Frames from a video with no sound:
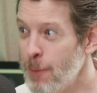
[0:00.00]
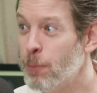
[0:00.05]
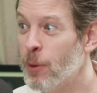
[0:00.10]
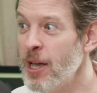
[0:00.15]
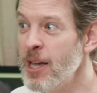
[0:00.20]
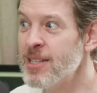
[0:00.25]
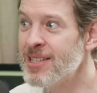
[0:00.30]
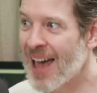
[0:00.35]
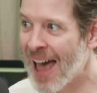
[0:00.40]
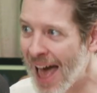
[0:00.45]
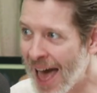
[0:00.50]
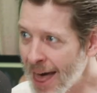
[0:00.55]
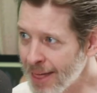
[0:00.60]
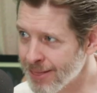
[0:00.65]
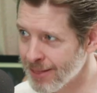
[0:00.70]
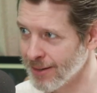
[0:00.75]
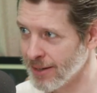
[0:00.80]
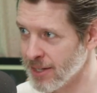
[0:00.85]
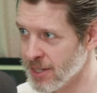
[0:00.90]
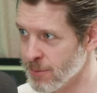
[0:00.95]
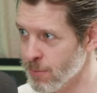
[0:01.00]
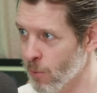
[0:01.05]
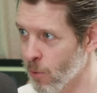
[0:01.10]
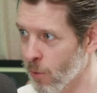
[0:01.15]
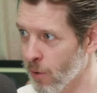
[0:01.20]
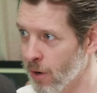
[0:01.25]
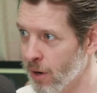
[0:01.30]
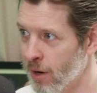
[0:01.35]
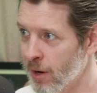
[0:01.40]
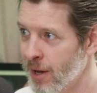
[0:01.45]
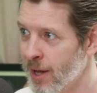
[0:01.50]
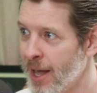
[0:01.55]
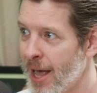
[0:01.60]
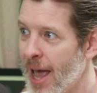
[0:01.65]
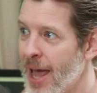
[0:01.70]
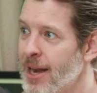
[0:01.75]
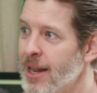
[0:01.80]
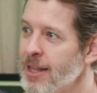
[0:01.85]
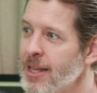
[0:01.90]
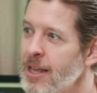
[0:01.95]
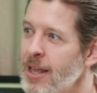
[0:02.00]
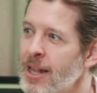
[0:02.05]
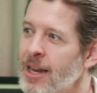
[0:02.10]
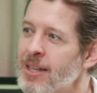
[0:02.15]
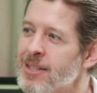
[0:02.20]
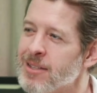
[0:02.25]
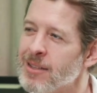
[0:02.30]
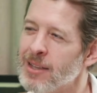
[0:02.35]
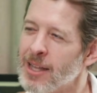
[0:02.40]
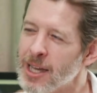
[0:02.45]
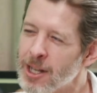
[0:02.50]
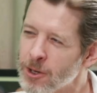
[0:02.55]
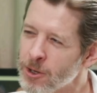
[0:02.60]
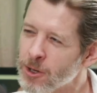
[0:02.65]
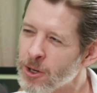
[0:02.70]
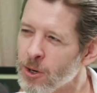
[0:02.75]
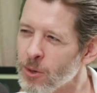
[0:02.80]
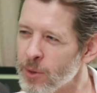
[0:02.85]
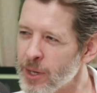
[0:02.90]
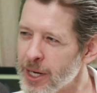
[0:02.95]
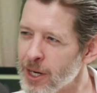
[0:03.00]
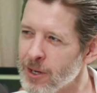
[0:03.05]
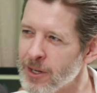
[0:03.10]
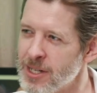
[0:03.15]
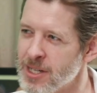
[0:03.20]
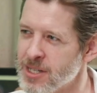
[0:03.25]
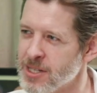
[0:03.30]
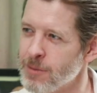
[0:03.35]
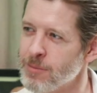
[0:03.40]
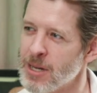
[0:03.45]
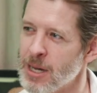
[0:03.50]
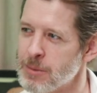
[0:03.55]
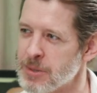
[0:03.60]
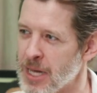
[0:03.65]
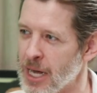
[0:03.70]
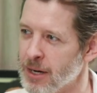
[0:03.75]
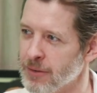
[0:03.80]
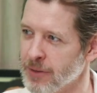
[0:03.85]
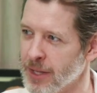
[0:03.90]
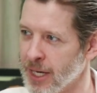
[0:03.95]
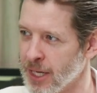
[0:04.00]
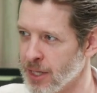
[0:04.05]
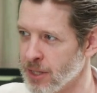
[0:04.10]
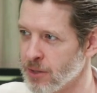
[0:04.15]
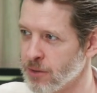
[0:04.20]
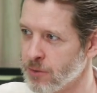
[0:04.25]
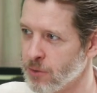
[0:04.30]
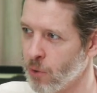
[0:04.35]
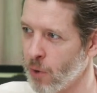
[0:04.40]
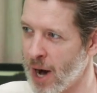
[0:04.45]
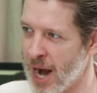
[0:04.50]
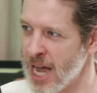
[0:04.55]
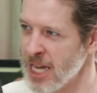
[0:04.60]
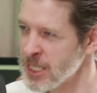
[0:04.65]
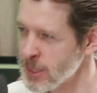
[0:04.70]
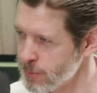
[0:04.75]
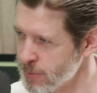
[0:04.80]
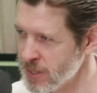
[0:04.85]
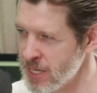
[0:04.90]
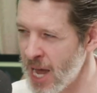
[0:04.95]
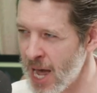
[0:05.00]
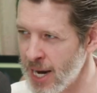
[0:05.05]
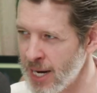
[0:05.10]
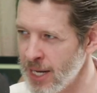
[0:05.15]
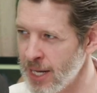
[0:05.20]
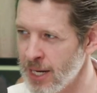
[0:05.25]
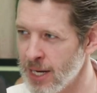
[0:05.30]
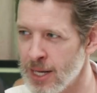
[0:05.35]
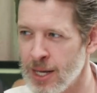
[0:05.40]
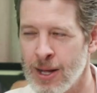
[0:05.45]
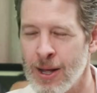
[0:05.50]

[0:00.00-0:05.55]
He plays athletes more. And in his later career, he sometimes kind of like grasps at it.